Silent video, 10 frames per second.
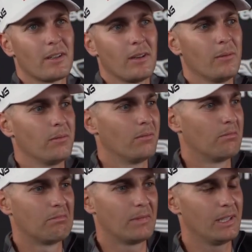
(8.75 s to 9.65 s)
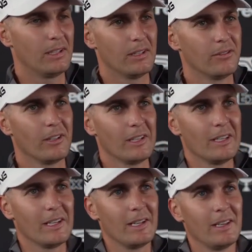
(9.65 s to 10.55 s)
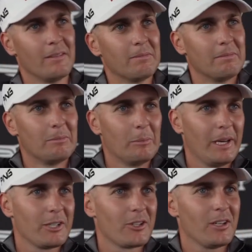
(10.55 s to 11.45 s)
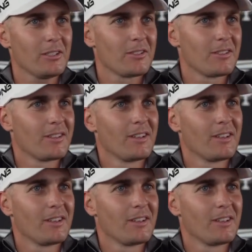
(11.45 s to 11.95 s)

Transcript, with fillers: Um, he didn't really hit any bad shots,